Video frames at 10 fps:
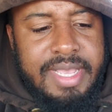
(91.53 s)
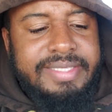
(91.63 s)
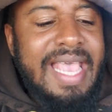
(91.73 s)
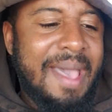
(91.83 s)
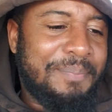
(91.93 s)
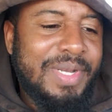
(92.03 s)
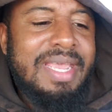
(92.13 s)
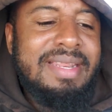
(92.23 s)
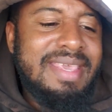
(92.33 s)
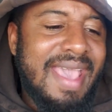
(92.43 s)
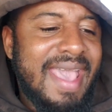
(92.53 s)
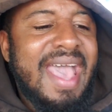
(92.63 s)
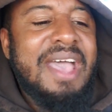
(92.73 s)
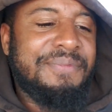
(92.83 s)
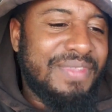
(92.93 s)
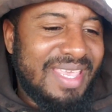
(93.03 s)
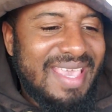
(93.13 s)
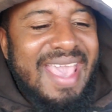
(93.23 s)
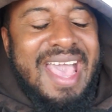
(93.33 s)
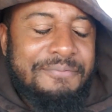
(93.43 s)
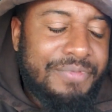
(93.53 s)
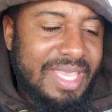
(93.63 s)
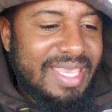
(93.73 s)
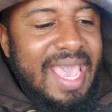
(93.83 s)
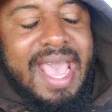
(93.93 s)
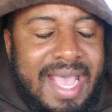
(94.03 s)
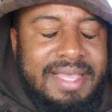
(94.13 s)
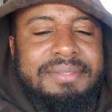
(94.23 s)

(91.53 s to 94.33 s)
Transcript: It's happening year after year after year.